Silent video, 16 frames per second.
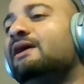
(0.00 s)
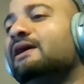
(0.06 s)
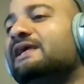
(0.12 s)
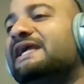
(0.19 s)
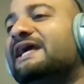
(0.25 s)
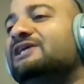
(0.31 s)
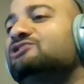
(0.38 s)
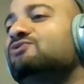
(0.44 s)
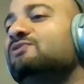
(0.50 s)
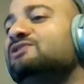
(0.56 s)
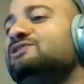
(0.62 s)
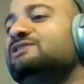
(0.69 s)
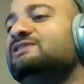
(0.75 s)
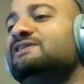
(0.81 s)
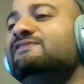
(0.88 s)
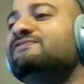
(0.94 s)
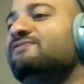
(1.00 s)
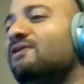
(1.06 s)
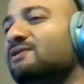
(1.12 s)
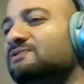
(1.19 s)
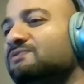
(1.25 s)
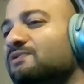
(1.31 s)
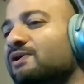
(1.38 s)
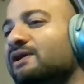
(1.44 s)
Kestrel is a
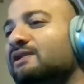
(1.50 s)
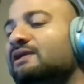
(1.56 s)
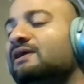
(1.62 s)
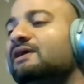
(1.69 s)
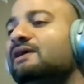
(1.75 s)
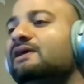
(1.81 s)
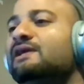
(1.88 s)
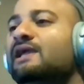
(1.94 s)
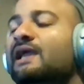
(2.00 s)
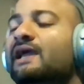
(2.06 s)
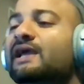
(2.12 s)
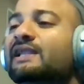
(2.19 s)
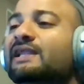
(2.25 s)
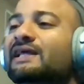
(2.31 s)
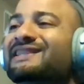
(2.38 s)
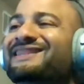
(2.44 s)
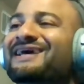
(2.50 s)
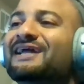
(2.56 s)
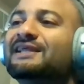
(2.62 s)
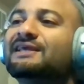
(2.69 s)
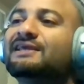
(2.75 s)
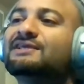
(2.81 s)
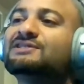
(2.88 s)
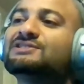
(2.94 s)
default one, and that
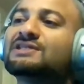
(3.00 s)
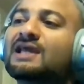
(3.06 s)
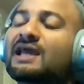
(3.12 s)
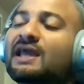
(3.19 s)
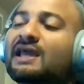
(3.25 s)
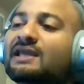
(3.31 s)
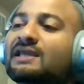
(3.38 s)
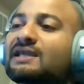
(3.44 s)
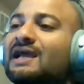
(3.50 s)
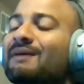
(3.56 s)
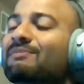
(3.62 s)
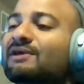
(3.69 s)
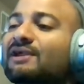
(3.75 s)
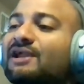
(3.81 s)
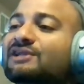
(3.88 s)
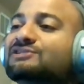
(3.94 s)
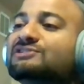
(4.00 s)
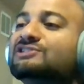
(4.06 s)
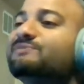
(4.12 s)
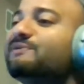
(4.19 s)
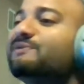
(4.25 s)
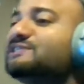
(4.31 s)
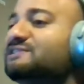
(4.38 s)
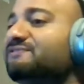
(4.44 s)
is a
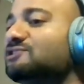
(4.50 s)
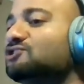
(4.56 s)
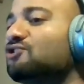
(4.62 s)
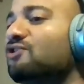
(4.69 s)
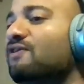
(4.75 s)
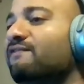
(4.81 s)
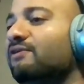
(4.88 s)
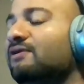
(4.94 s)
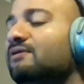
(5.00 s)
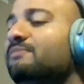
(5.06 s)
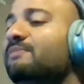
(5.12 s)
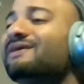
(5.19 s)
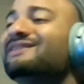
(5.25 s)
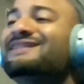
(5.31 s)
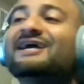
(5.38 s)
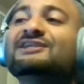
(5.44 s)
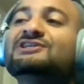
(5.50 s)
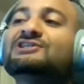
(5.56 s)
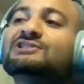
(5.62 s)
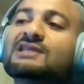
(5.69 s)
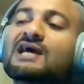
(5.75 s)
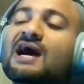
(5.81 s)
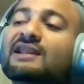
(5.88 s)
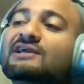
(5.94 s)
application-specific server. But that is
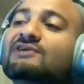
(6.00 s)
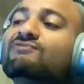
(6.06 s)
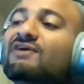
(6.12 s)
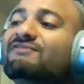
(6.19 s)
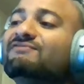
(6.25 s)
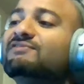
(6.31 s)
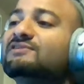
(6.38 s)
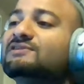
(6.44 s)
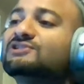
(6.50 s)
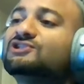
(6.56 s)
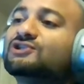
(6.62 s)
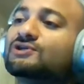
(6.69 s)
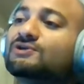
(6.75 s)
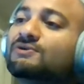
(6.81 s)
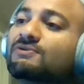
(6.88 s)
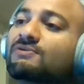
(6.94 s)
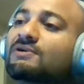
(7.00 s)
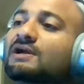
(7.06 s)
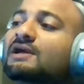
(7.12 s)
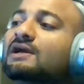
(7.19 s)
not equivalent to